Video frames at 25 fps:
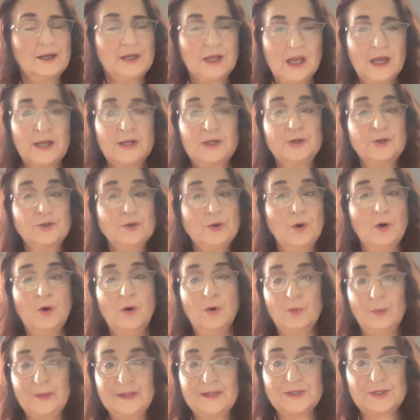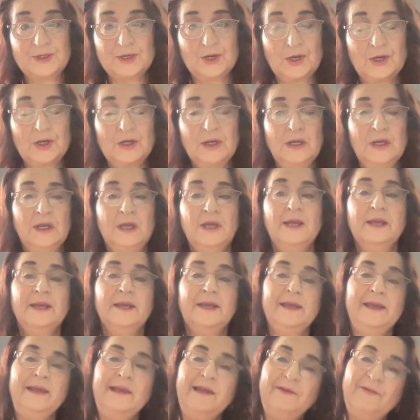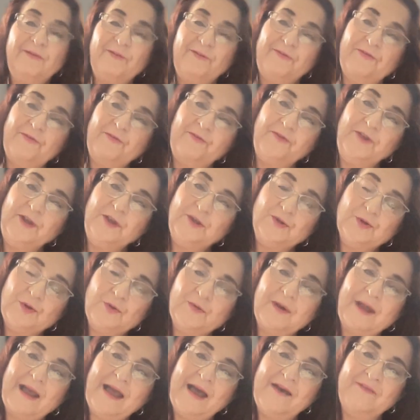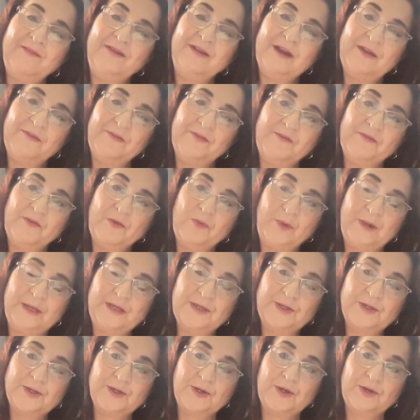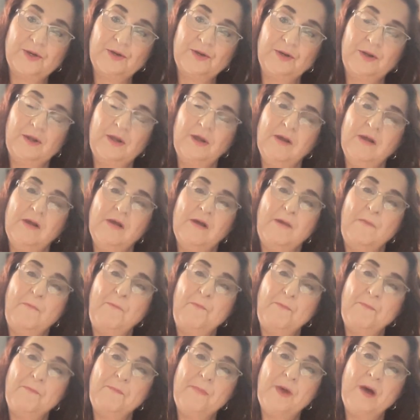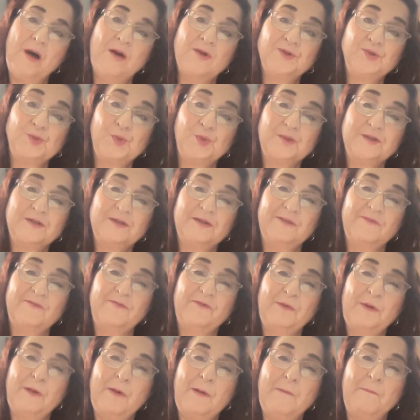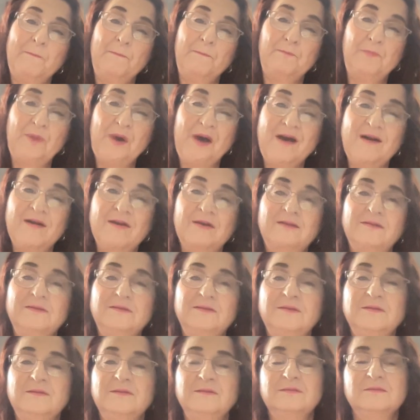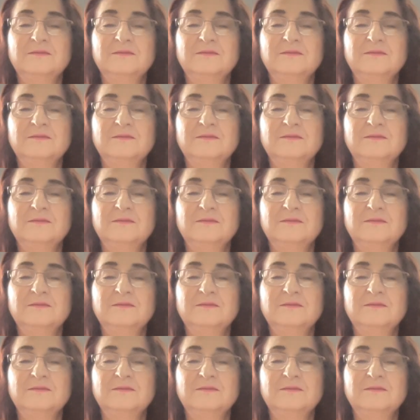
a good old winter. If you don't have enough of a winter, all sorts of bugs